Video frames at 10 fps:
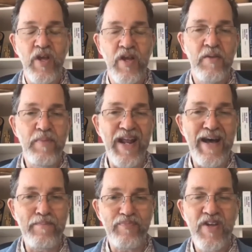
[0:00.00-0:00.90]
But
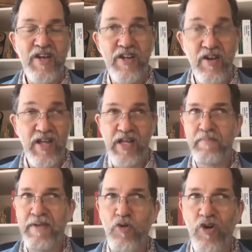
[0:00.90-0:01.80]
it can
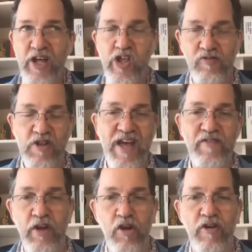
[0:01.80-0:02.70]
be more luxurious to have
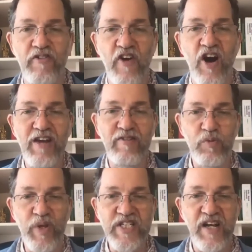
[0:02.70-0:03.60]
a log fire in
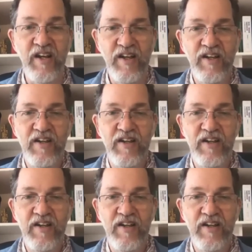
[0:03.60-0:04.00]
winter